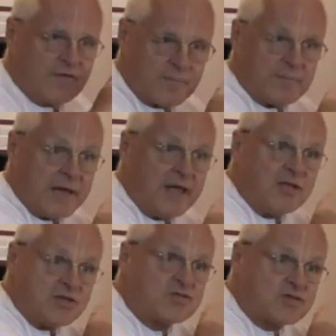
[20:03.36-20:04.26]
a
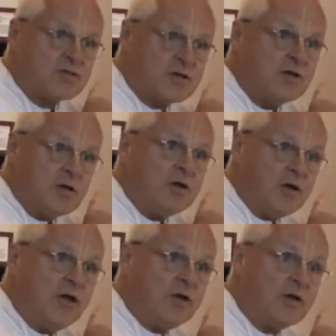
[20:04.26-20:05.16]
place
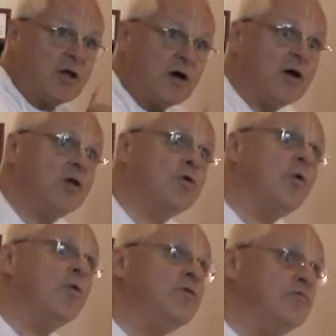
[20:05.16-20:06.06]
in
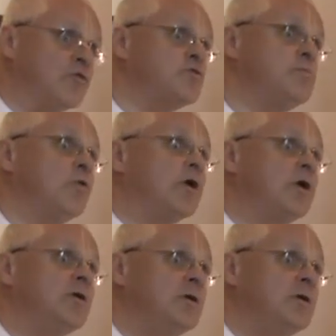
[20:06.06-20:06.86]
Würzburg.